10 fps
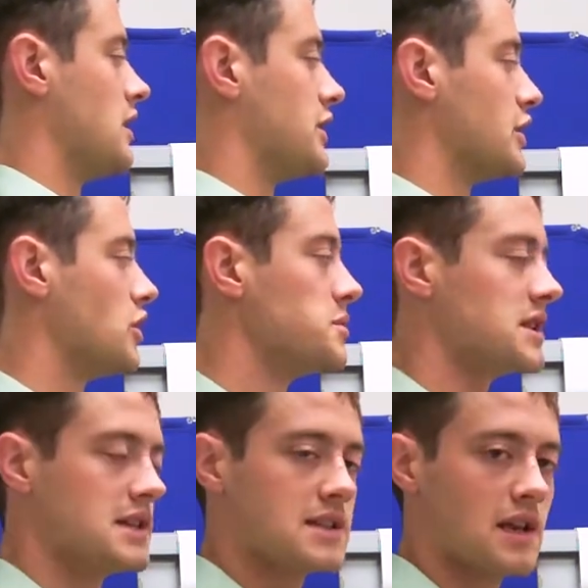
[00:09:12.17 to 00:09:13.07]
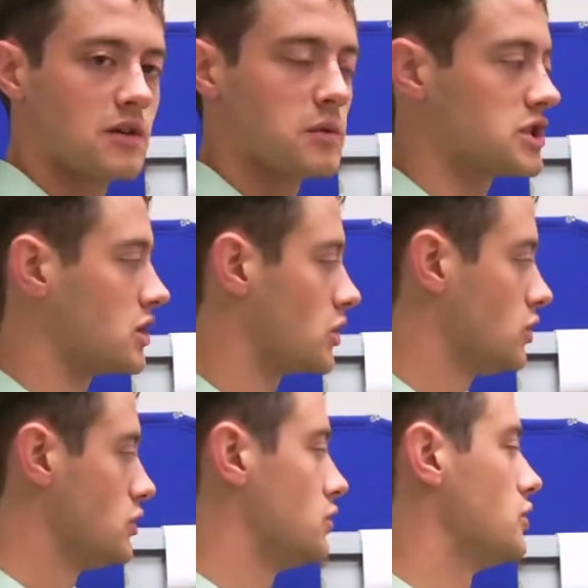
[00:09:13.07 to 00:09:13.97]
the terms of the sale, which
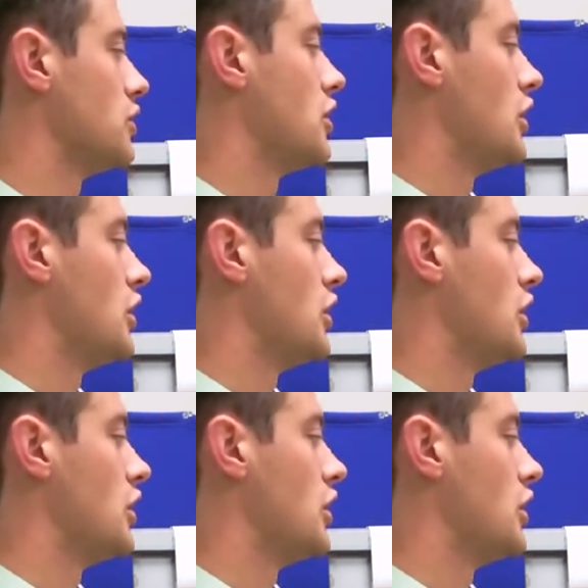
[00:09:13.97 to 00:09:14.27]
include